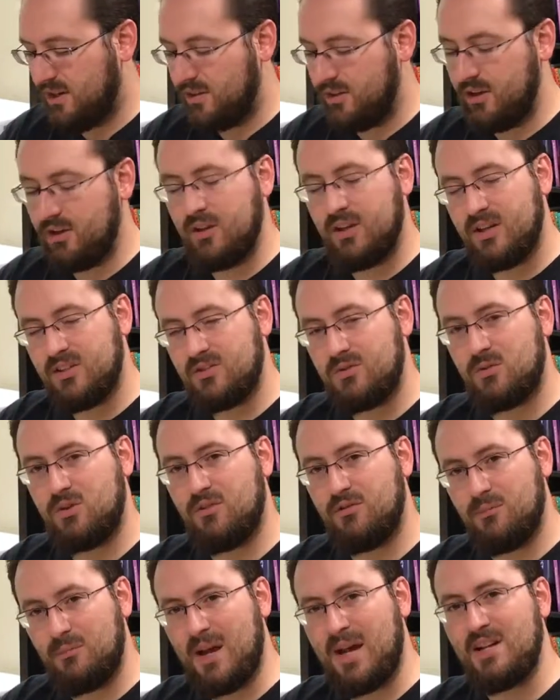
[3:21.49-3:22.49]
The only sort
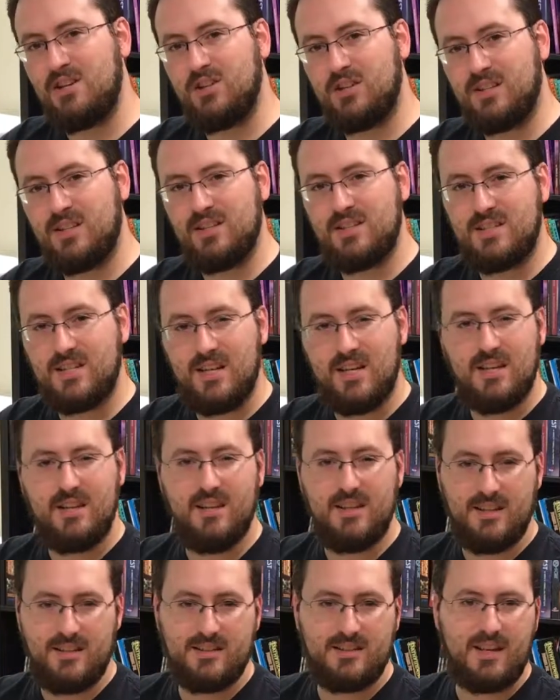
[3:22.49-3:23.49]
of magic that's
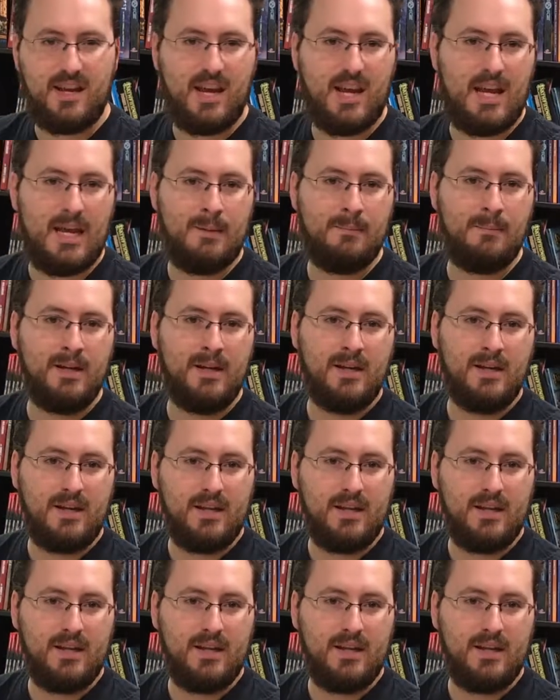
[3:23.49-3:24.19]
in this game